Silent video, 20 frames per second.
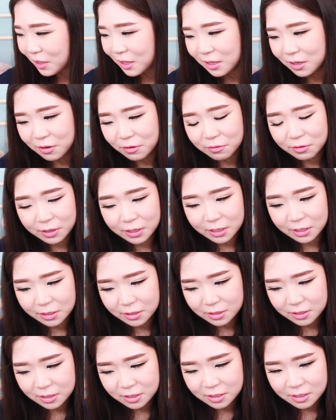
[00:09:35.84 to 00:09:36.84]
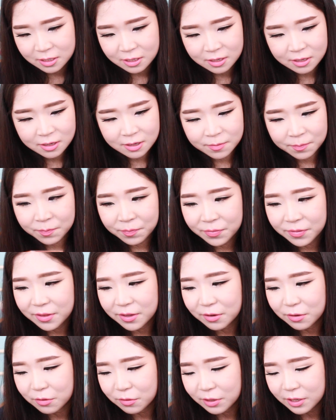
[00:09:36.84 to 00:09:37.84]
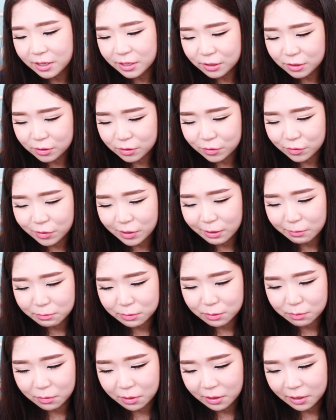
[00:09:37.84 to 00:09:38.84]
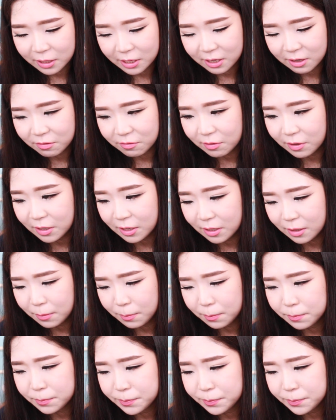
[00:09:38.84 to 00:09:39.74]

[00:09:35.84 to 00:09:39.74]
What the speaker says: read the ingredients. The ingredients too damn small, I can't read it.